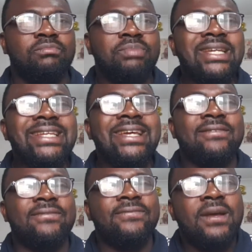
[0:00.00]
being
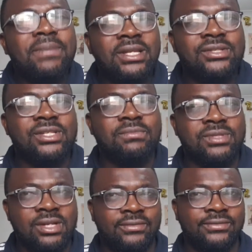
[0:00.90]
a feminist
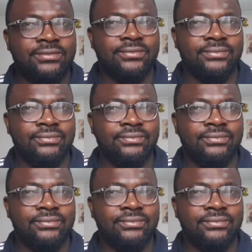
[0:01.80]
himself.